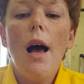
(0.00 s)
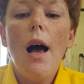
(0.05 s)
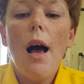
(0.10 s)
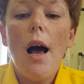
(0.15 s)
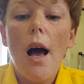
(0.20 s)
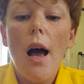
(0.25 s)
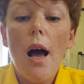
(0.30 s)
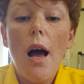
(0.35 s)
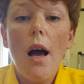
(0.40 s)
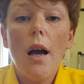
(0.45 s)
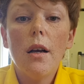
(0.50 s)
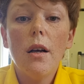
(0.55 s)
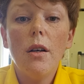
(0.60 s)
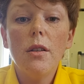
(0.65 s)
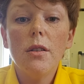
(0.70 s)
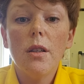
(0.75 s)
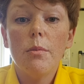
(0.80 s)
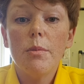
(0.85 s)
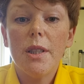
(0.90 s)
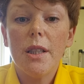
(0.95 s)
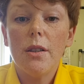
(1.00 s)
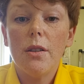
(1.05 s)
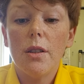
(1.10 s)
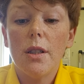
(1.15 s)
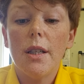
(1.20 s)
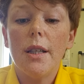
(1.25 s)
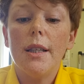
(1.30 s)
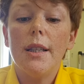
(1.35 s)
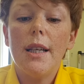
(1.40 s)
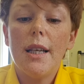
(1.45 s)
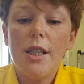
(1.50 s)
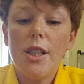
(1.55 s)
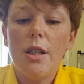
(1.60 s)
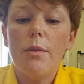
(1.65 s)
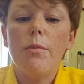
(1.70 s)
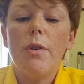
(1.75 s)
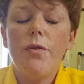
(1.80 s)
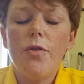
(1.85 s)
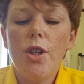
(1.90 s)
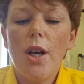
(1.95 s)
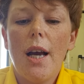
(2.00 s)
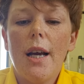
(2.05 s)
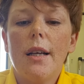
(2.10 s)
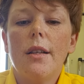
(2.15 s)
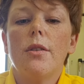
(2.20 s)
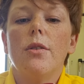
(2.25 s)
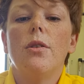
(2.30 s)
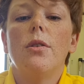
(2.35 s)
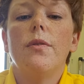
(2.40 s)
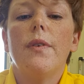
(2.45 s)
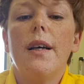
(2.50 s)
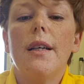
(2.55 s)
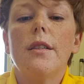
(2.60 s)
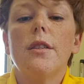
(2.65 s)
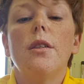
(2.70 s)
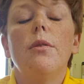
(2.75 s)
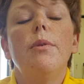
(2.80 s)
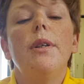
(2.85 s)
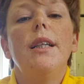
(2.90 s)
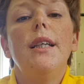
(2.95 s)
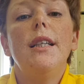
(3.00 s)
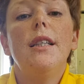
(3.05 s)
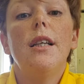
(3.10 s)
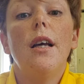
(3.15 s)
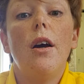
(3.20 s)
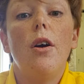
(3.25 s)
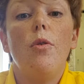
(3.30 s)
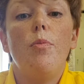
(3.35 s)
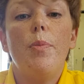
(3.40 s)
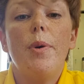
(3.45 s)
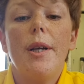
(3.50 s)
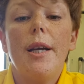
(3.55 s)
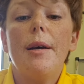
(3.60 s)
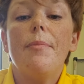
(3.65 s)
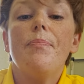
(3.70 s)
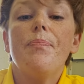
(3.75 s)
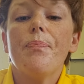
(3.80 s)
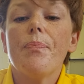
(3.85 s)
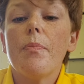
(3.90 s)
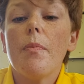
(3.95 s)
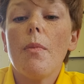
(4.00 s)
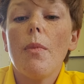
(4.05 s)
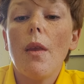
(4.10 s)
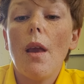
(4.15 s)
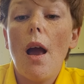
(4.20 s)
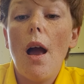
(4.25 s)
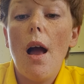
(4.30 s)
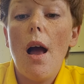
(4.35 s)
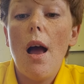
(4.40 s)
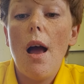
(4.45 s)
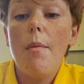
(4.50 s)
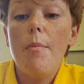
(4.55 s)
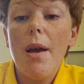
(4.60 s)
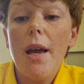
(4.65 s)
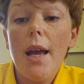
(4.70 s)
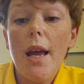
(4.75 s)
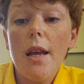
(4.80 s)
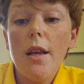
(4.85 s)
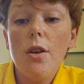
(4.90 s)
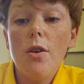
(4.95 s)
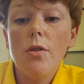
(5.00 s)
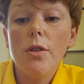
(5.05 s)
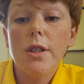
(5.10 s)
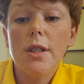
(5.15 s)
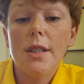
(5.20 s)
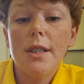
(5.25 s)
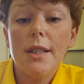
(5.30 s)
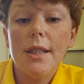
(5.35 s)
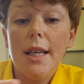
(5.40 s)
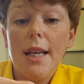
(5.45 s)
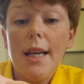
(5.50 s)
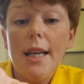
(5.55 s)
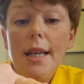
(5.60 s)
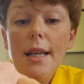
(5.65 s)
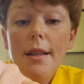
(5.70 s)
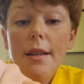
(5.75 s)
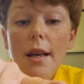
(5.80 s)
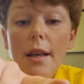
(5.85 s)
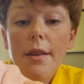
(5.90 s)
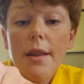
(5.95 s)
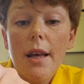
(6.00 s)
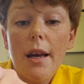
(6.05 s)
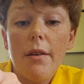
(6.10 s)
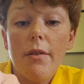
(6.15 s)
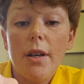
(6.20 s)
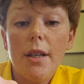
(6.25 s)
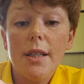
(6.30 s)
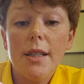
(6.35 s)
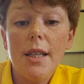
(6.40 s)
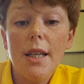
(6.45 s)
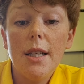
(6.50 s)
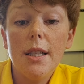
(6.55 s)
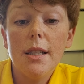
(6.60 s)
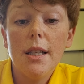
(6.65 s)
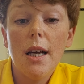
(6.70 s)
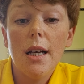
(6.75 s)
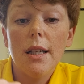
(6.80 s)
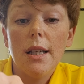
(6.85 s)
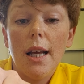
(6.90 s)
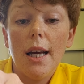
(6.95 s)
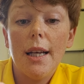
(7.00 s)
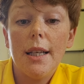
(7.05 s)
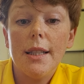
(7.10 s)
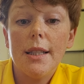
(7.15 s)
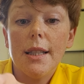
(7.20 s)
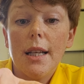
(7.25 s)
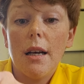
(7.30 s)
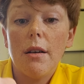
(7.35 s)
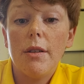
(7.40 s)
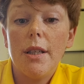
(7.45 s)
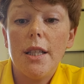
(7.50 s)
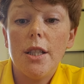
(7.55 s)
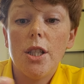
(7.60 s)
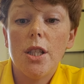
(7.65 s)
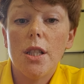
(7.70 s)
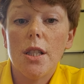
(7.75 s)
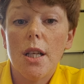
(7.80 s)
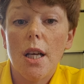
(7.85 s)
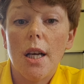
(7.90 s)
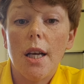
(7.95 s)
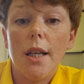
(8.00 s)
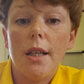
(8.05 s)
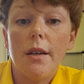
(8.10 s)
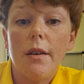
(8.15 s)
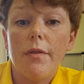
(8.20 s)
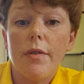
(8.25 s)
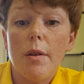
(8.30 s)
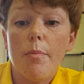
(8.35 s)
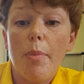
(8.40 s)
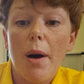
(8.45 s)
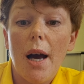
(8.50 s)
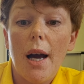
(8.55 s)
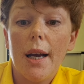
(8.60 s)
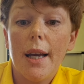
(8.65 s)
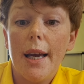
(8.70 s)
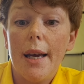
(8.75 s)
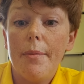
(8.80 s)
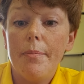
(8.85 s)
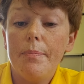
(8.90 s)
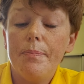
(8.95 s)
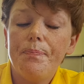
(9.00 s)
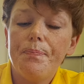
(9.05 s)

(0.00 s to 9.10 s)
Condom's in good condition, we've checked all that, so we need to open it. You'll see that there are zigzag lines down each side of the packet.